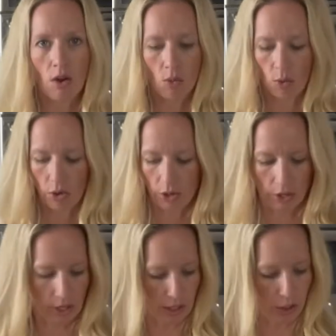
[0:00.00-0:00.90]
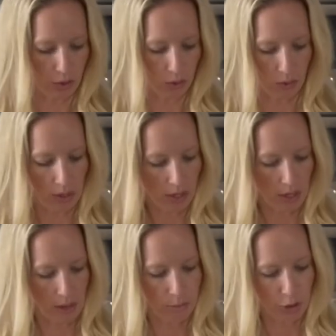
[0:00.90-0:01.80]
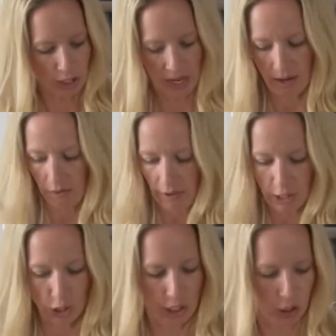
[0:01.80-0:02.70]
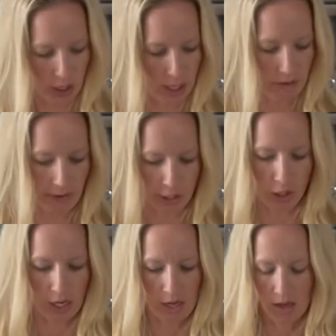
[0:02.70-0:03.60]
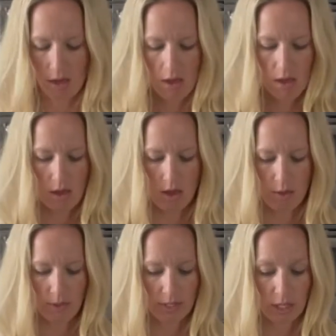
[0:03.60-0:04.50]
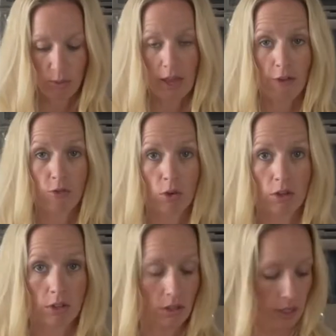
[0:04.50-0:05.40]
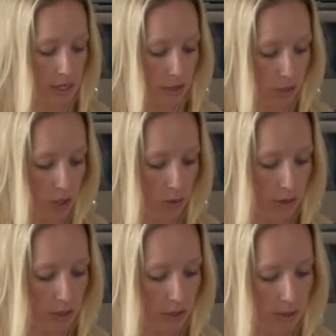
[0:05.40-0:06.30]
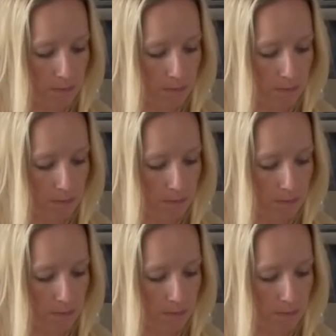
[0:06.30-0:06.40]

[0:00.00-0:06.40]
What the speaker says: We're gonna do chicken, veggie, until we have 4 good looking skewers.